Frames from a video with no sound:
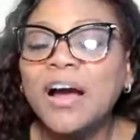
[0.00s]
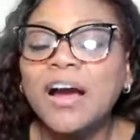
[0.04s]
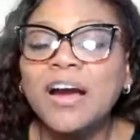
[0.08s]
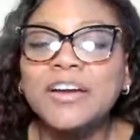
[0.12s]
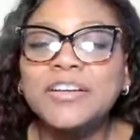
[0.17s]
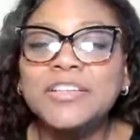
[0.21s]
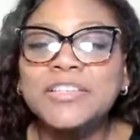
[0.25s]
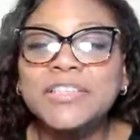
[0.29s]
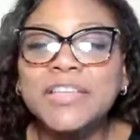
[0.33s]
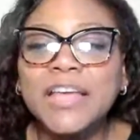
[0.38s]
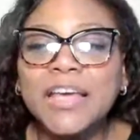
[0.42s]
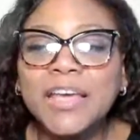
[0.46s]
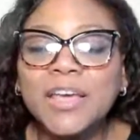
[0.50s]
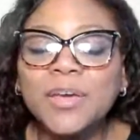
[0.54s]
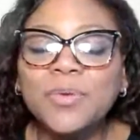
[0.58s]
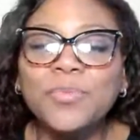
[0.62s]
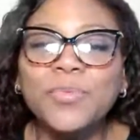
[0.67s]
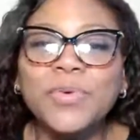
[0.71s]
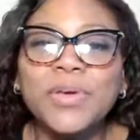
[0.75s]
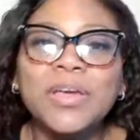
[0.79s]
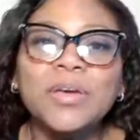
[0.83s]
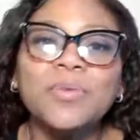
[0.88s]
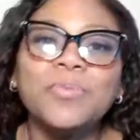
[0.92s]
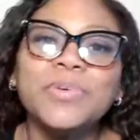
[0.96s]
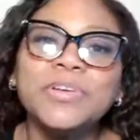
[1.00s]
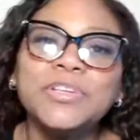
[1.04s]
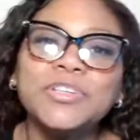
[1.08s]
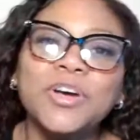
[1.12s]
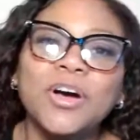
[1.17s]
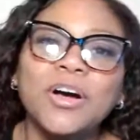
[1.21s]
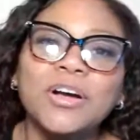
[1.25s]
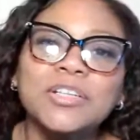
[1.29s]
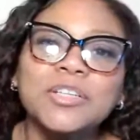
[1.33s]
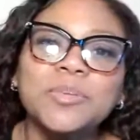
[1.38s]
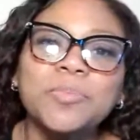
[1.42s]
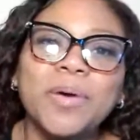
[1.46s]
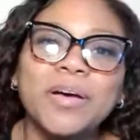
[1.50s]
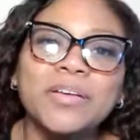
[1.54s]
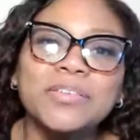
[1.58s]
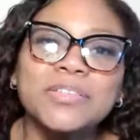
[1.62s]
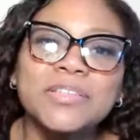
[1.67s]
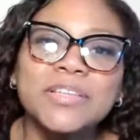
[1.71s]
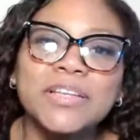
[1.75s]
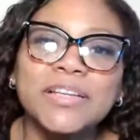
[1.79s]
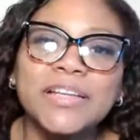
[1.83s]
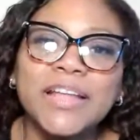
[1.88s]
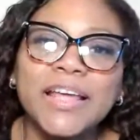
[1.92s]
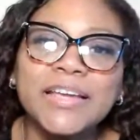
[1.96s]
Our second week, we talked about
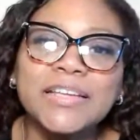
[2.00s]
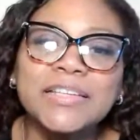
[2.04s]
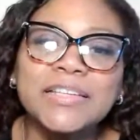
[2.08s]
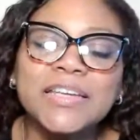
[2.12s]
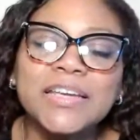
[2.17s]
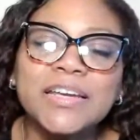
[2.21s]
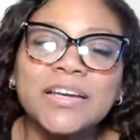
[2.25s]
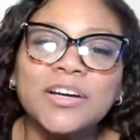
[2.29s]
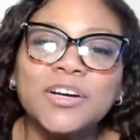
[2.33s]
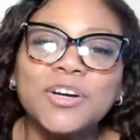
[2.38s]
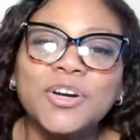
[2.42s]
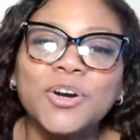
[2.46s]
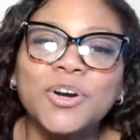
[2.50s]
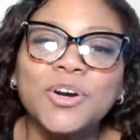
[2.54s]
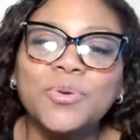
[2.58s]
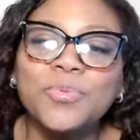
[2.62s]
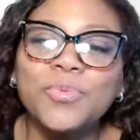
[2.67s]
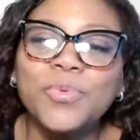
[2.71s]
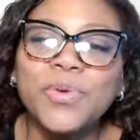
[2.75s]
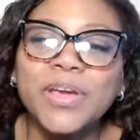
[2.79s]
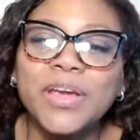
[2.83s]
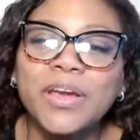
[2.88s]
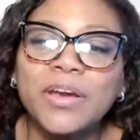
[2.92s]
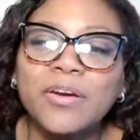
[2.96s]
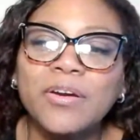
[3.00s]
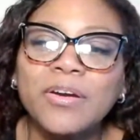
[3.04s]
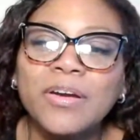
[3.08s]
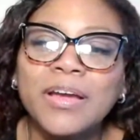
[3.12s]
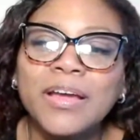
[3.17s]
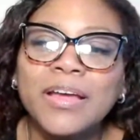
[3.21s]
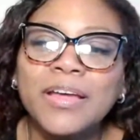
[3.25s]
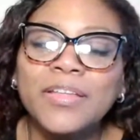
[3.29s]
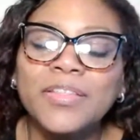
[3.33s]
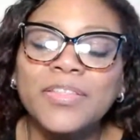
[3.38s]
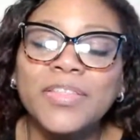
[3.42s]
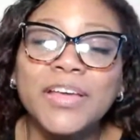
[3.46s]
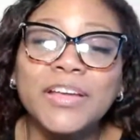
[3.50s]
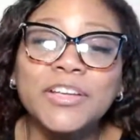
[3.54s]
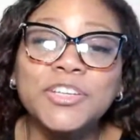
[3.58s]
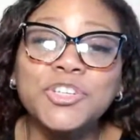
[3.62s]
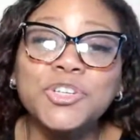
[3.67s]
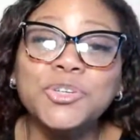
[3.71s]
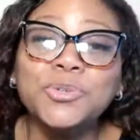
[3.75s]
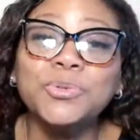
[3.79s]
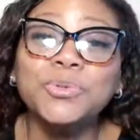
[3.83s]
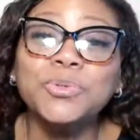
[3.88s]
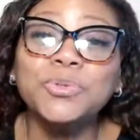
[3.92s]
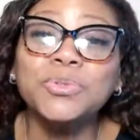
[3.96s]
selecting a career
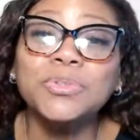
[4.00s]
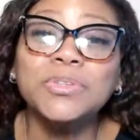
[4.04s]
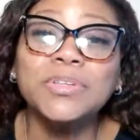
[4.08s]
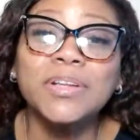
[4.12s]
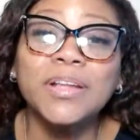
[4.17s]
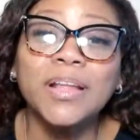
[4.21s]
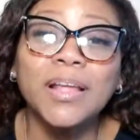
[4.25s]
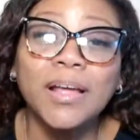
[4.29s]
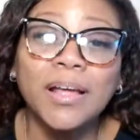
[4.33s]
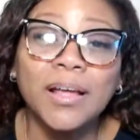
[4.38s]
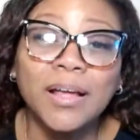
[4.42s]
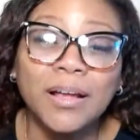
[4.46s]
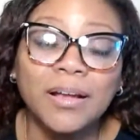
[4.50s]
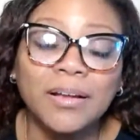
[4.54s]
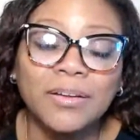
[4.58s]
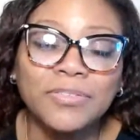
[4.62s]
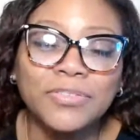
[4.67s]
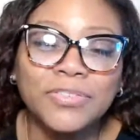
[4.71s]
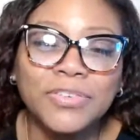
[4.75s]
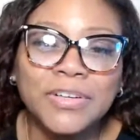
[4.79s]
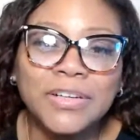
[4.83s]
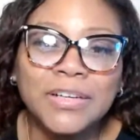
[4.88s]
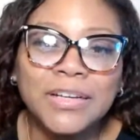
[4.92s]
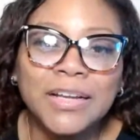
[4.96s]
that you'll love.